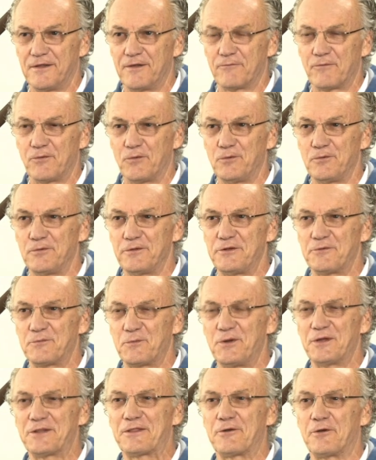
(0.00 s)
for all this
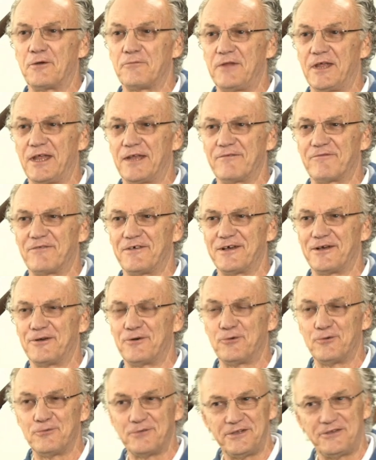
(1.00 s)
work that I've done for
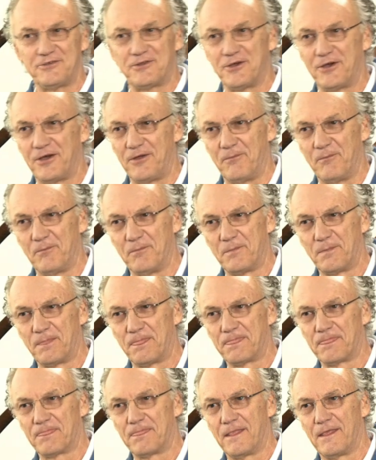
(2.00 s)
all this time?
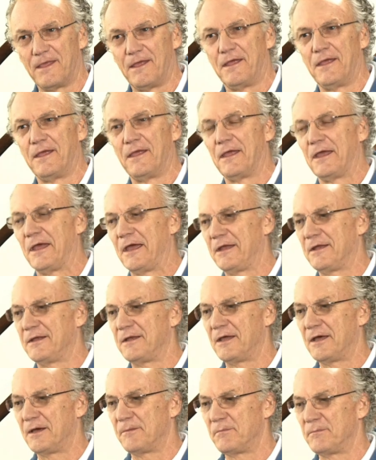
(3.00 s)
And
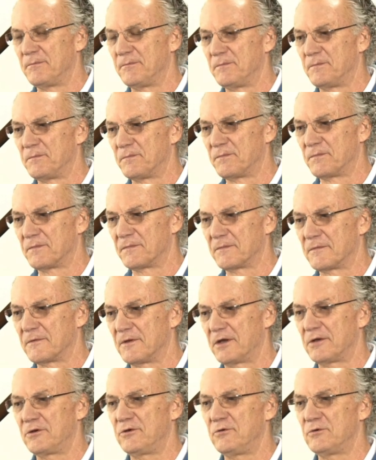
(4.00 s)

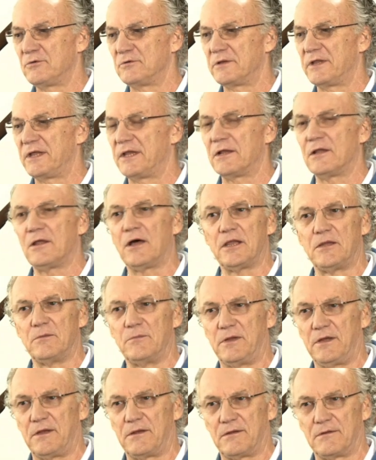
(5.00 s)
I googled
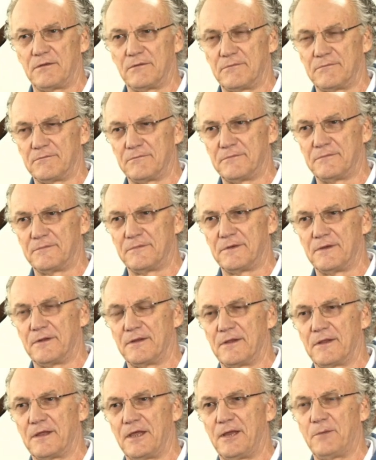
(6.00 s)
enlightenment,
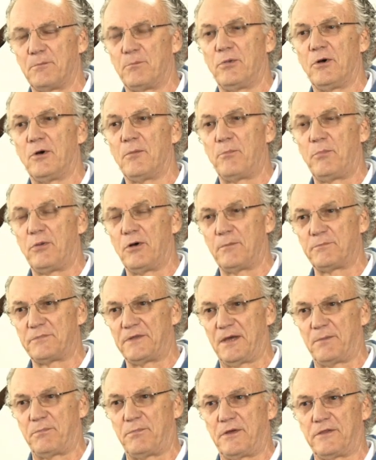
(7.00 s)
and Bob popped
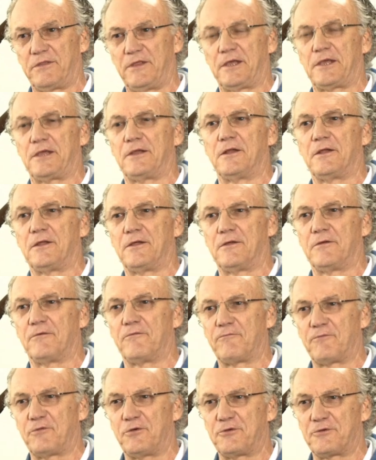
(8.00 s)
up, I think, in the
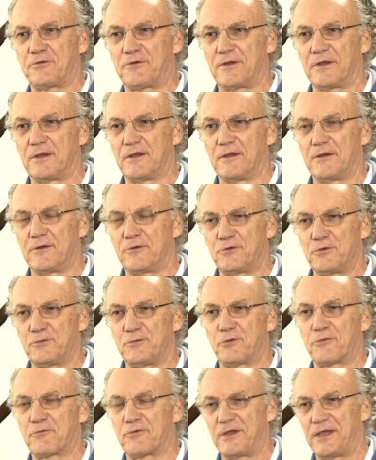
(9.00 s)
first 2
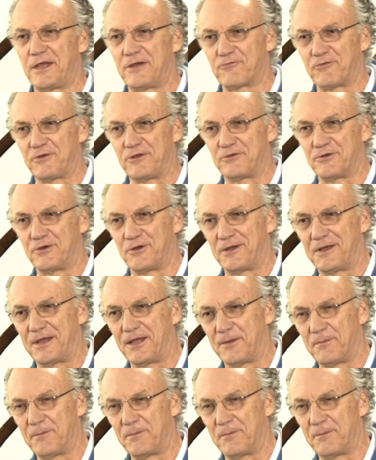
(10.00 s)
or 3 entries on